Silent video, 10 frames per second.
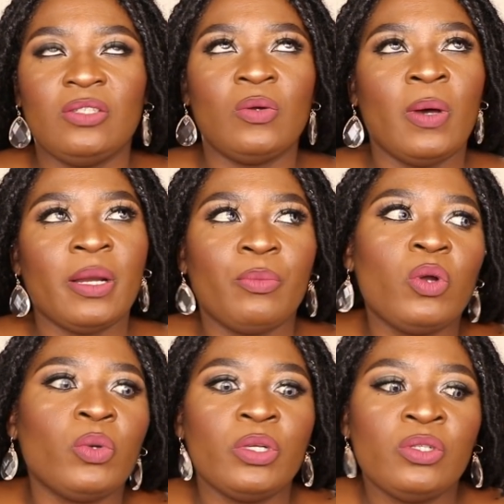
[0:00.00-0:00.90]
you know what, I'm
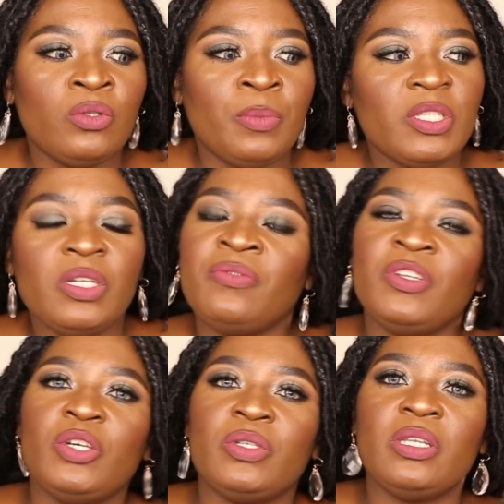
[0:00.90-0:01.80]
not going to do personal
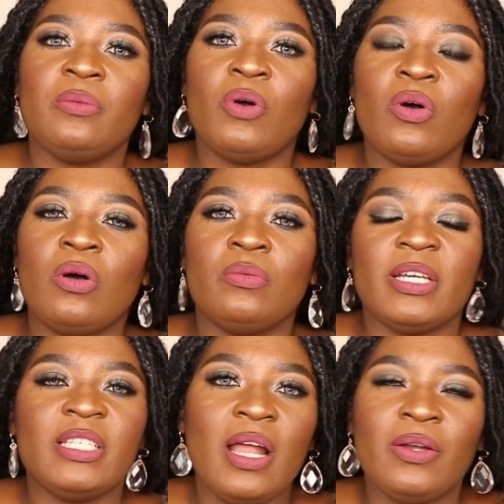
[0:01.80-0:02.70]
videos anymore on
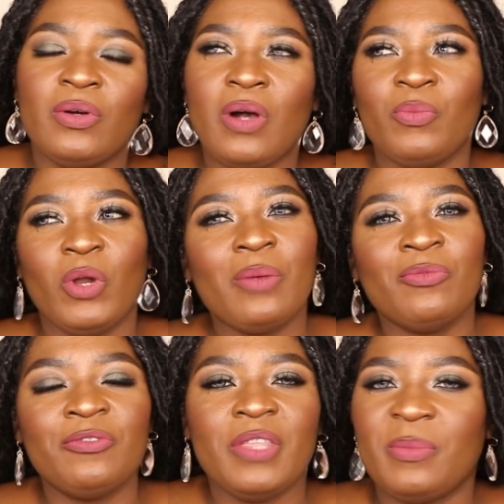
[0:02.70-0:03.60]
my channel. I'm gonna
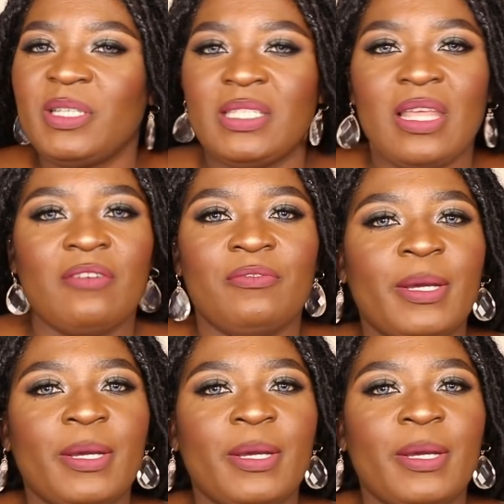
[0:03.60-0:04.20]
move them and stuff.